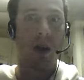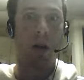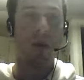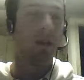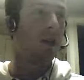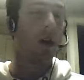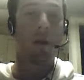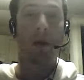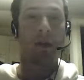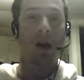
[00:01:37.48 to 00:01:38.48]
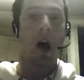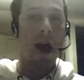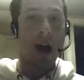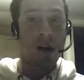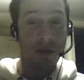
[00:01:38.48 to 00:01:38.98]
what's the other ones, a high
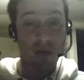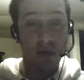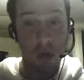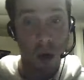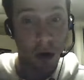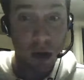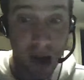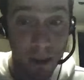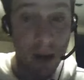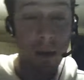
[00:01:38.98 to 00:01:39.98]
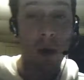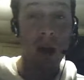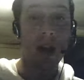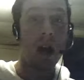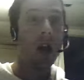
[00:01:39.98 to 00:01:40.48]
elf, or you get my point,
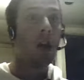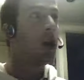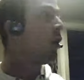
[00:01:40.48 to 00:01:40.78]
you could